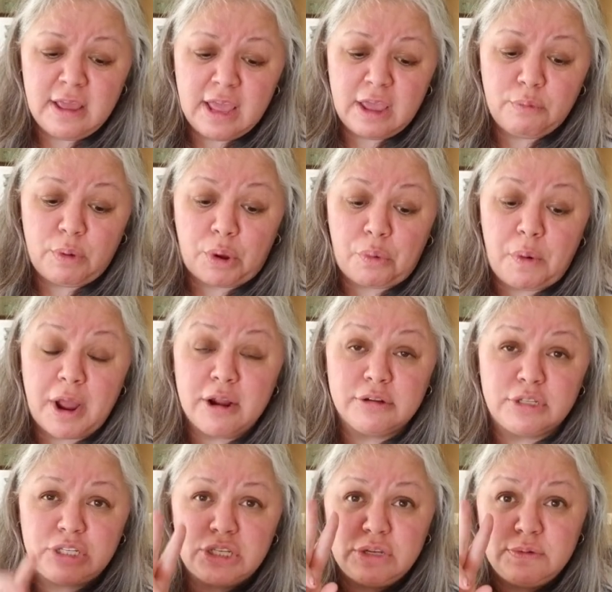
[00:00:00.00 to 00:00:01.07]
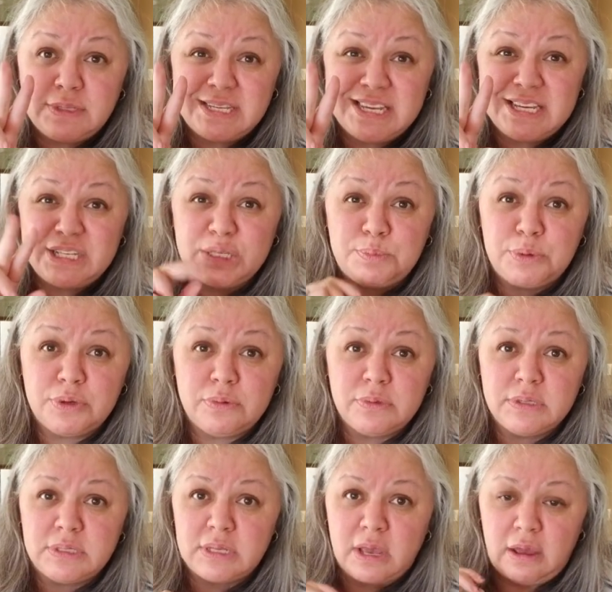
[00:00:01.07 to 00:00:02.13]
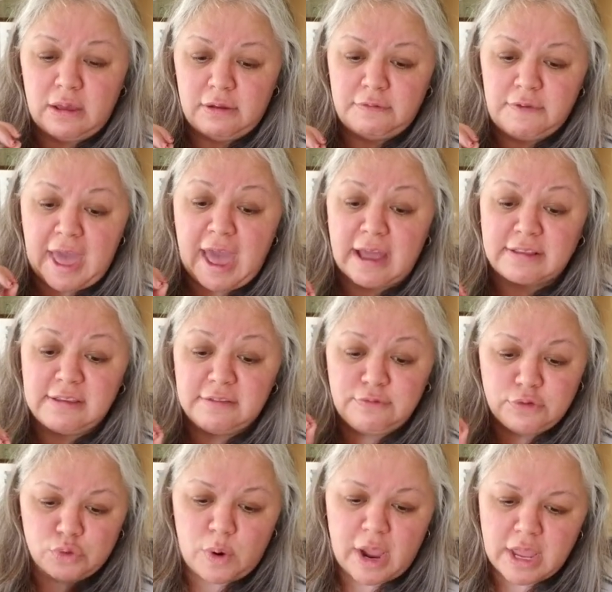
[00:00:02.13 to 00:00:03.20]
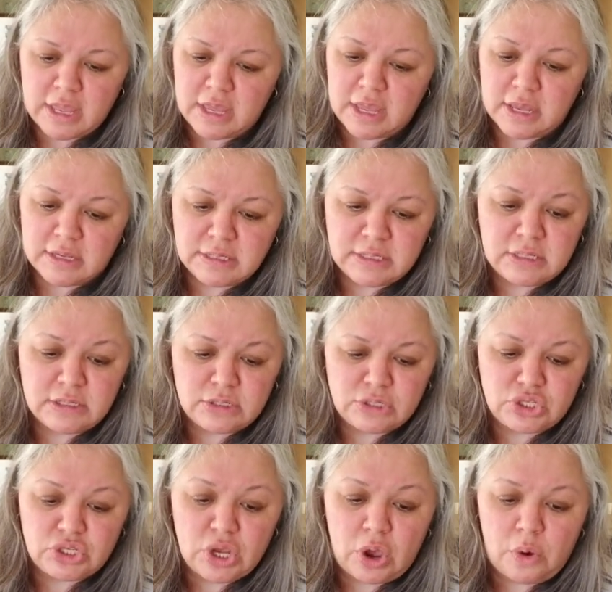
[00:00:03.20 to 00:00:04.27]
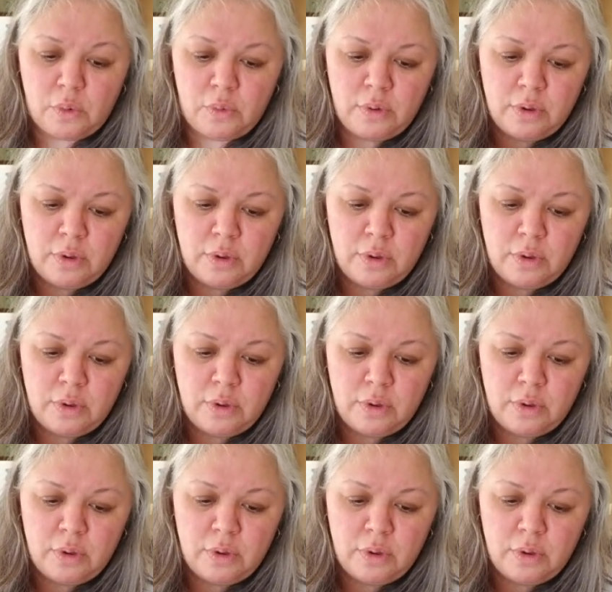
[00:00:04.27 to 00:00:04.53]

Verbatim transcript: it requires two teaspoons of active dry yeast. So